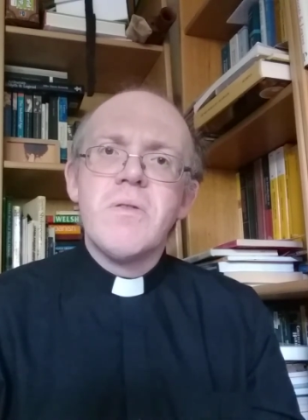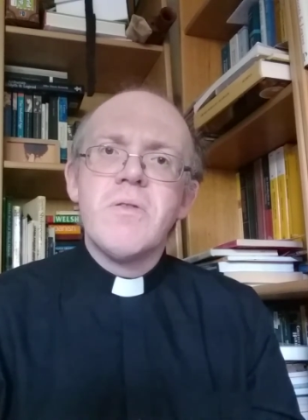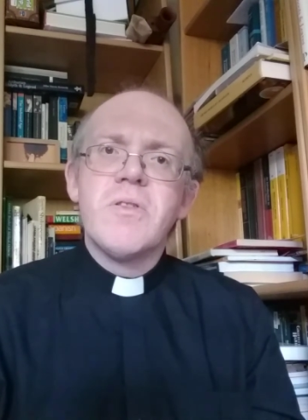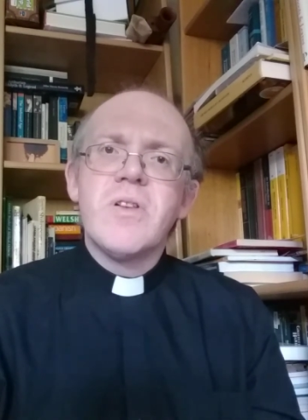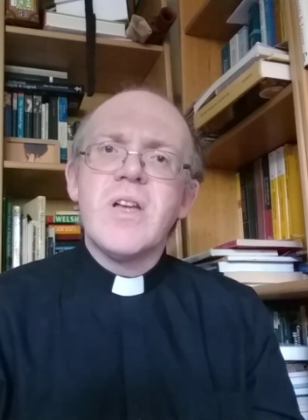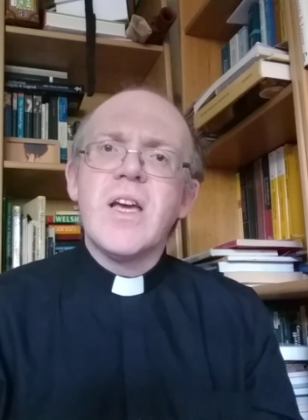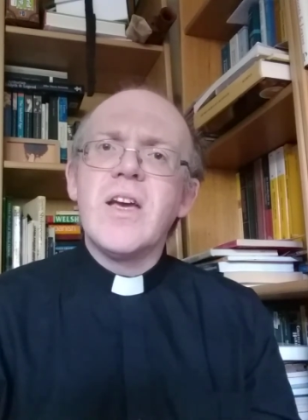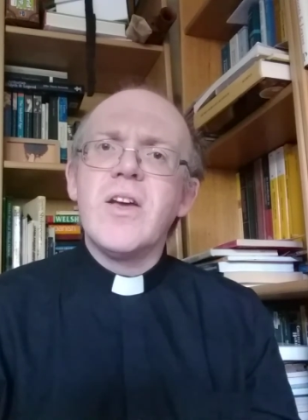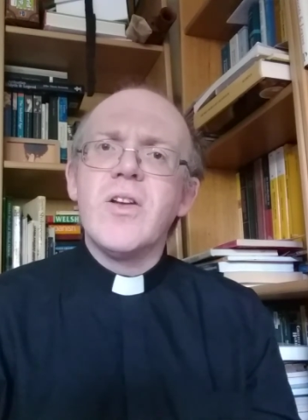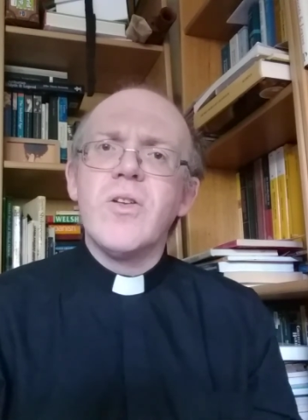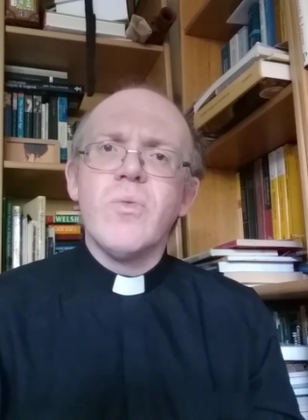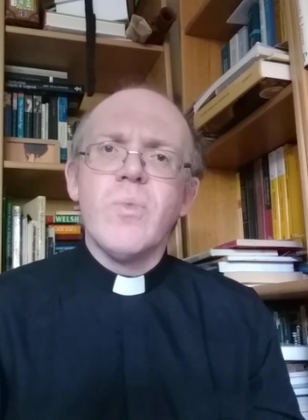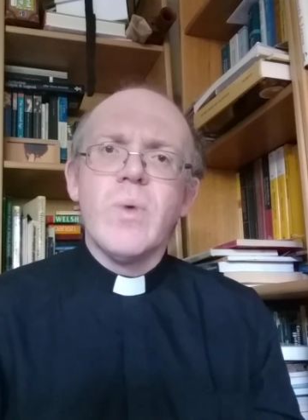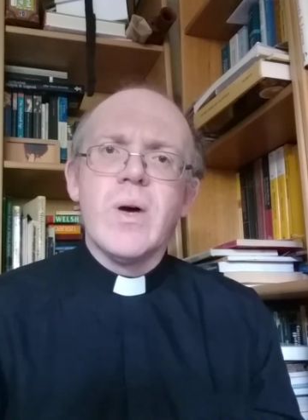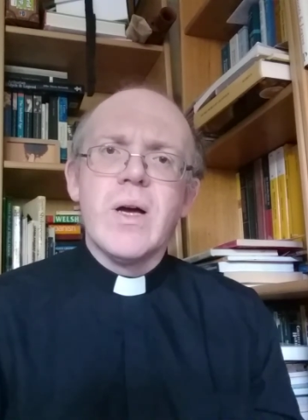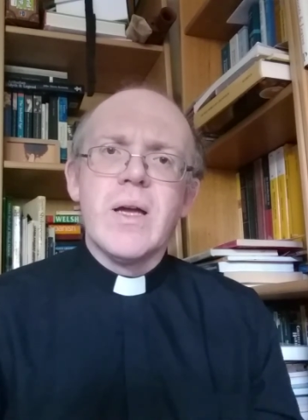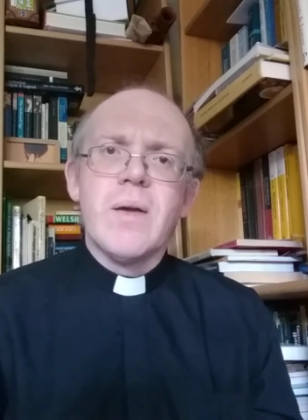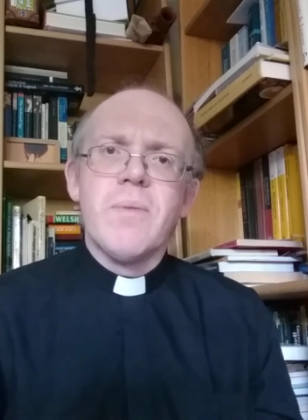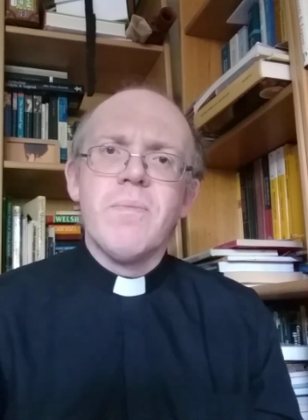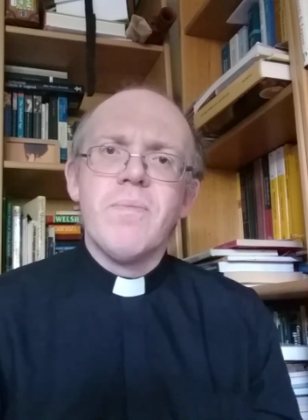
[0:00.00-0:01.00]
taken
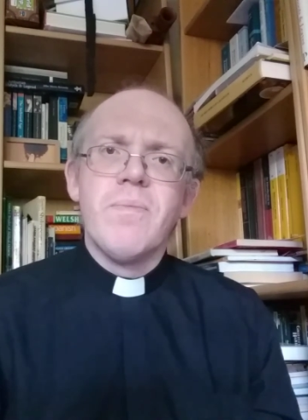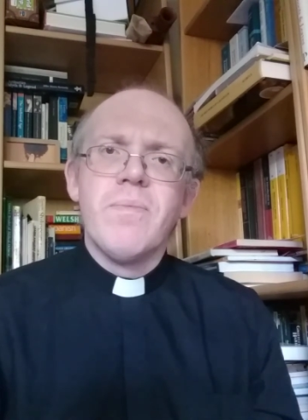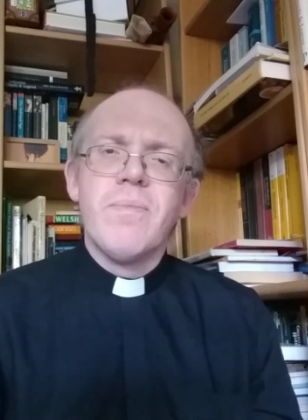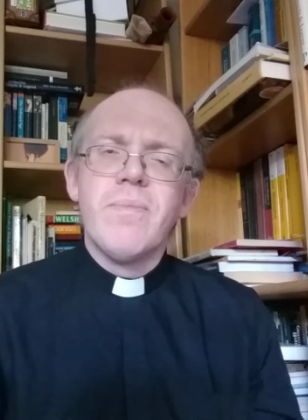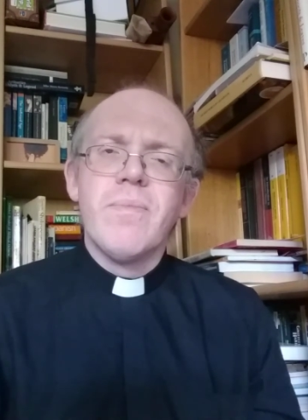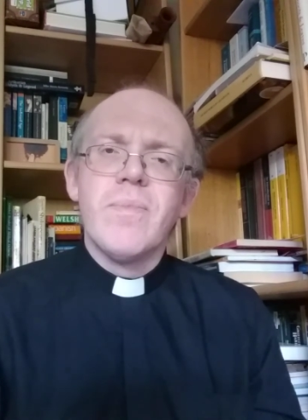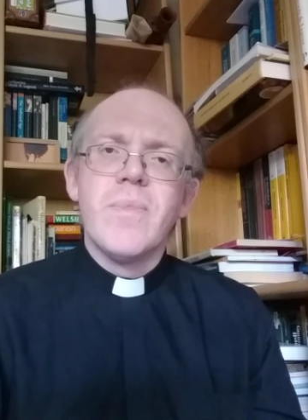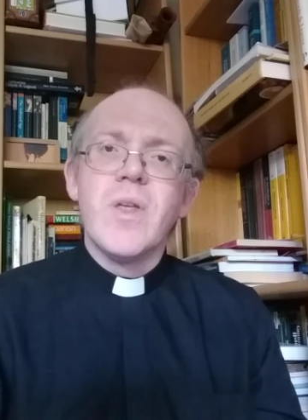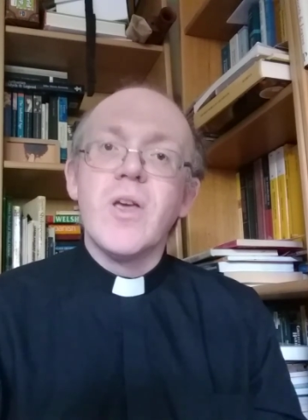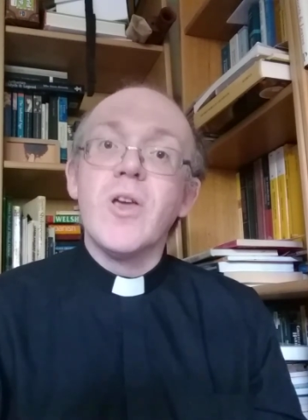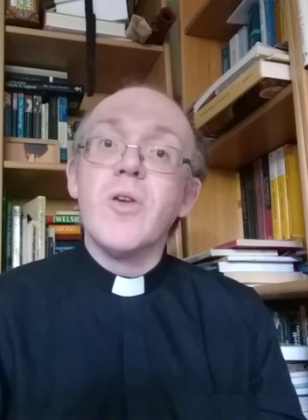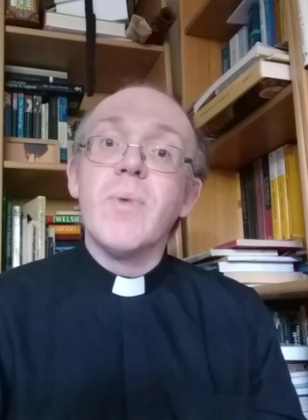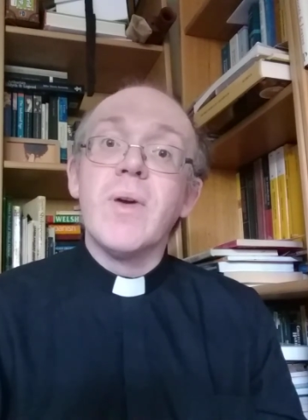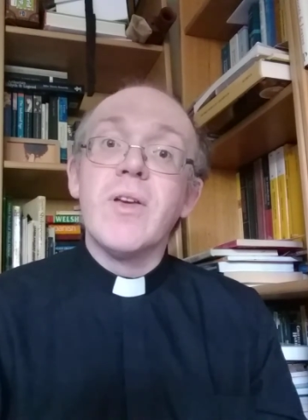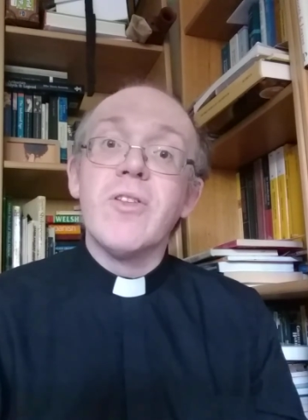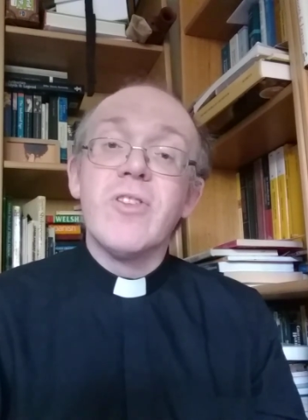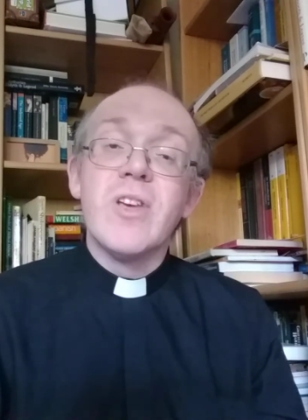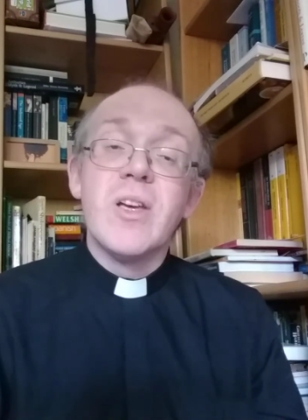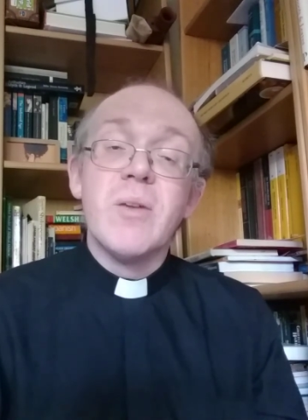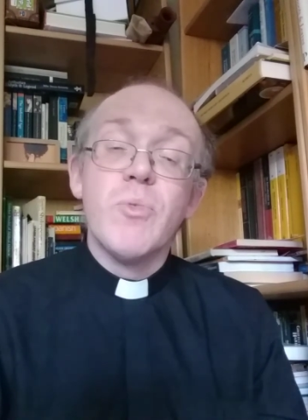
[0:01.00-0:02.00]
away, that you may
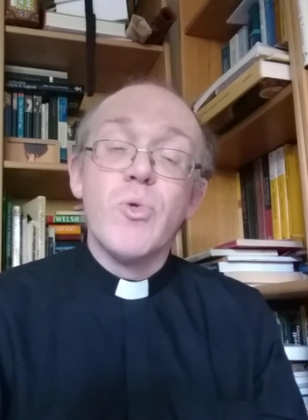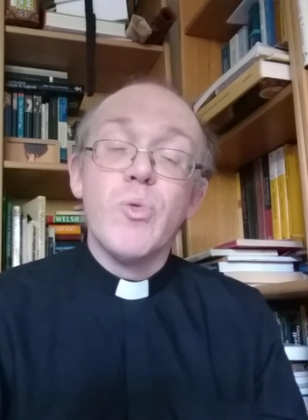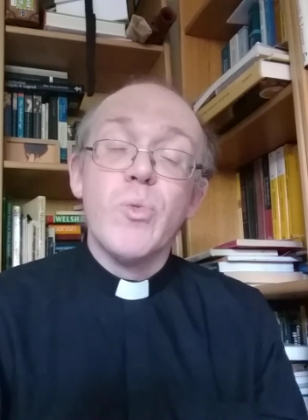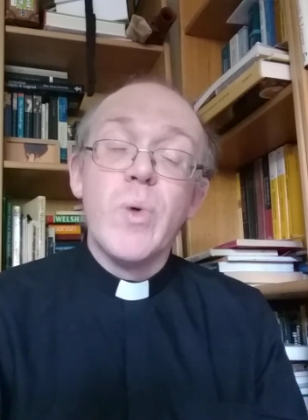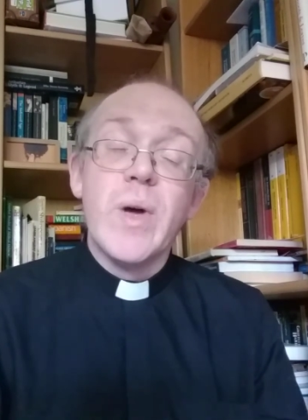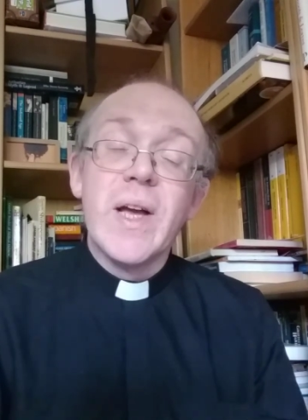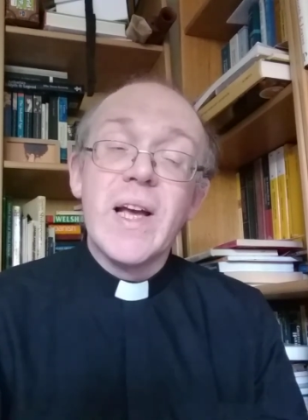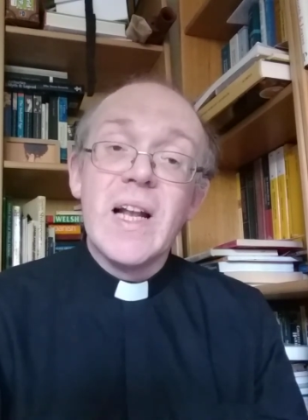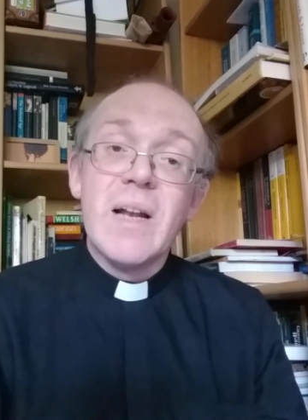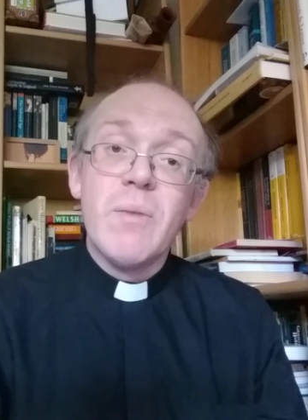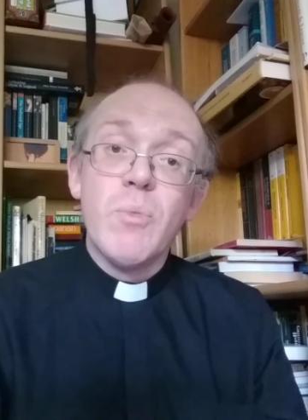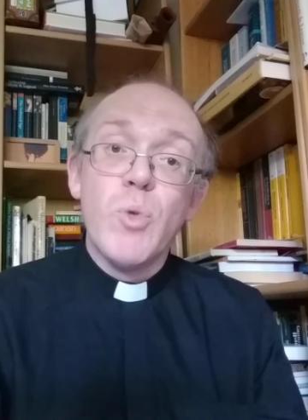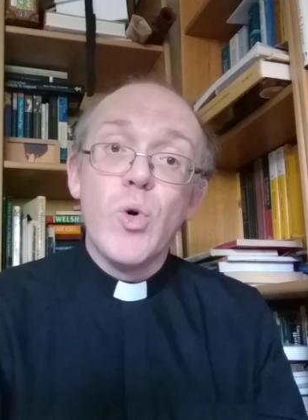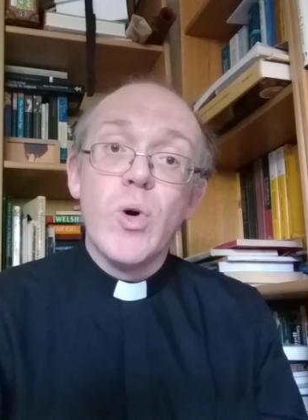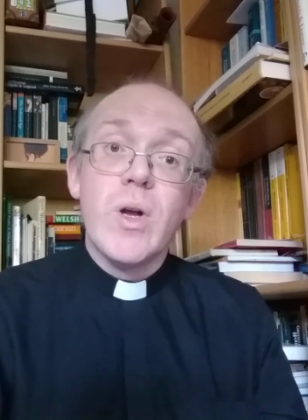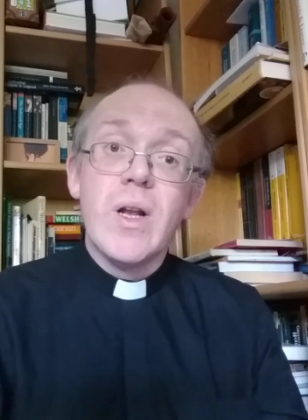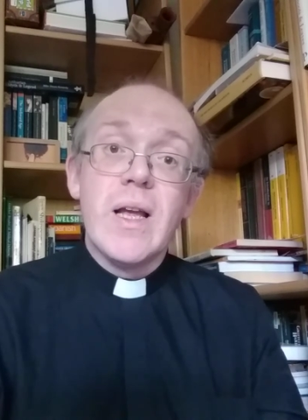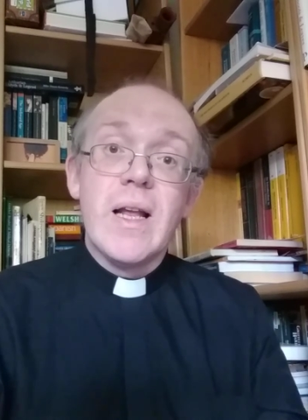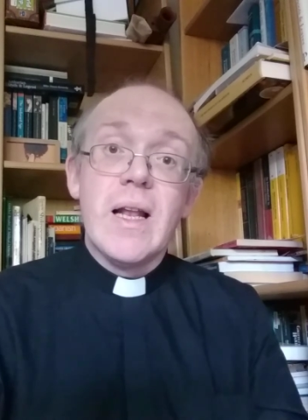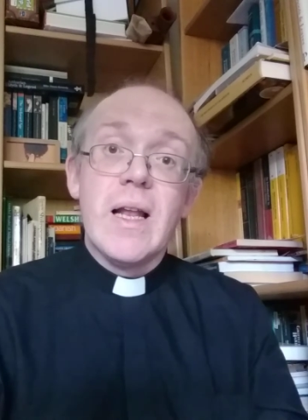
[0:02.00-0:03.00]
see him more
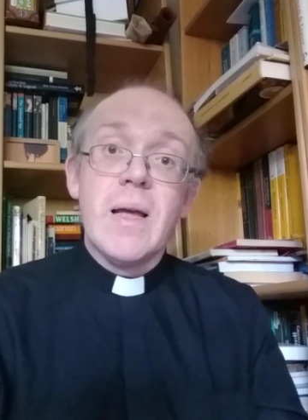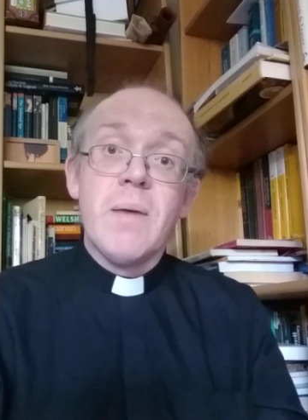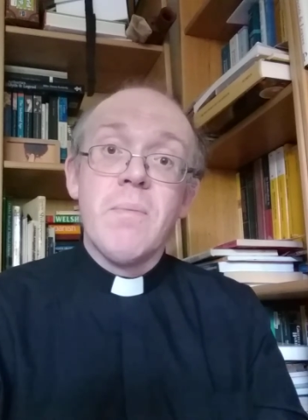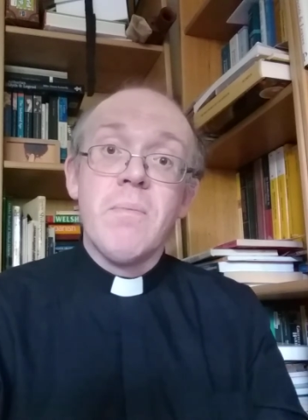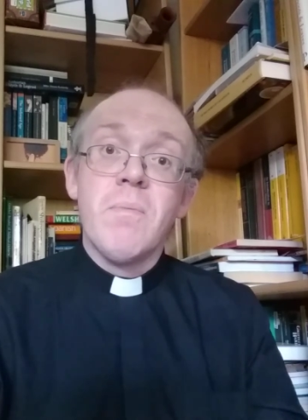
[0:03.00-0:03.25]
clearly.